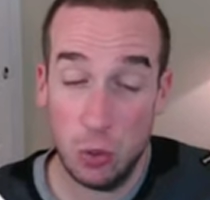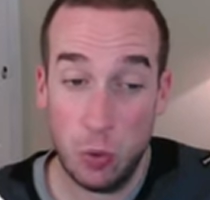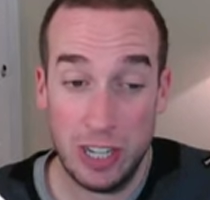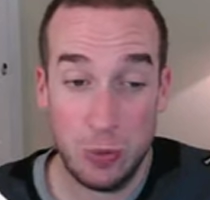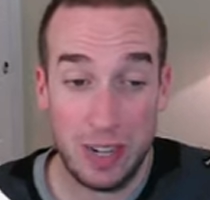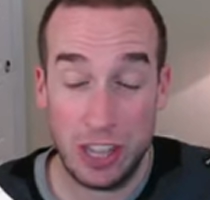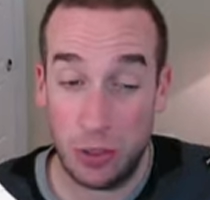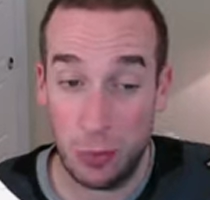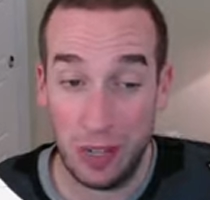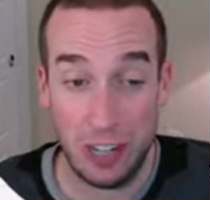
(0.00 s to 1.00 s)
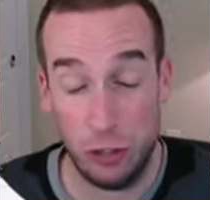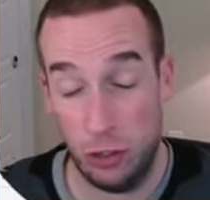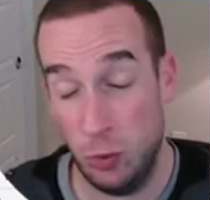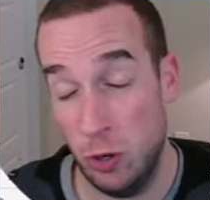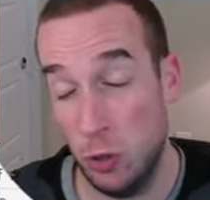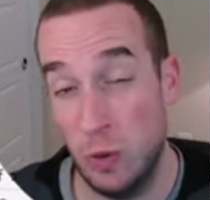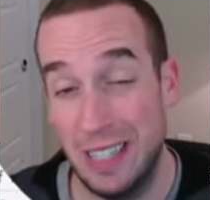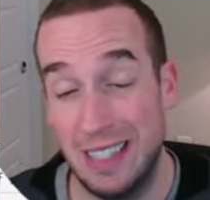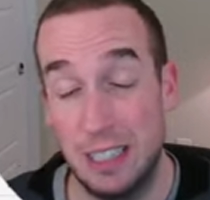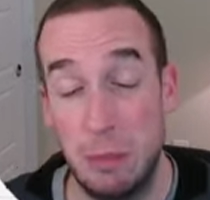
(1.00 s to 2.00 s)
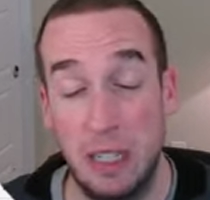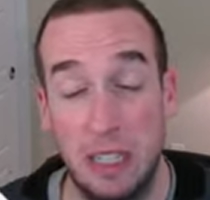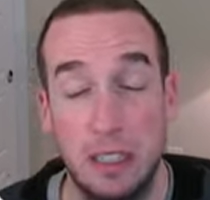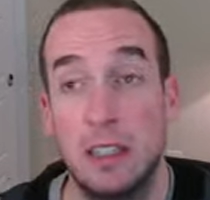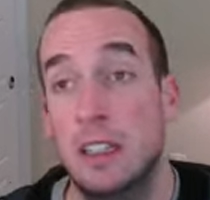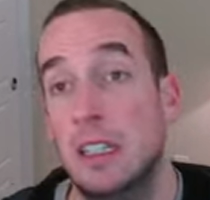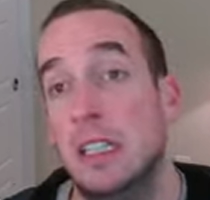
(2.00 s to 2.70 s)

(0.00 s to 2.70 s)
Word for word: 2023 there's 226 million.